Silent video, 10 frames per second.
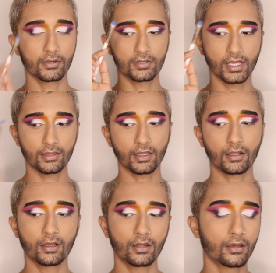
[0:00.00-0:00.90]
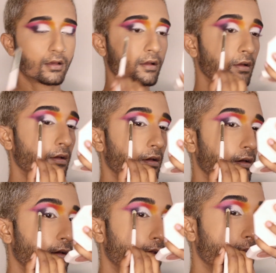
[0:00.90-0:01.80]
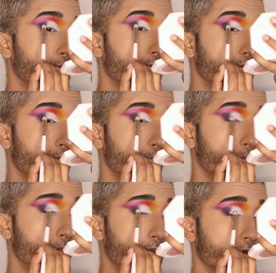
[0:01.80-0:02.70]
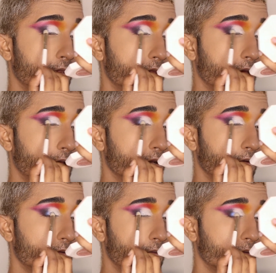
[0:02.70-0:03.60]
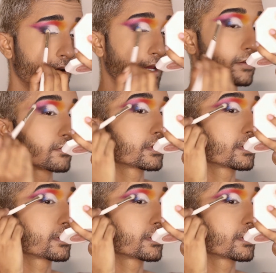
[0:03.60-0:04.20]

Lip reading: going to take that color, I'm going to put that right over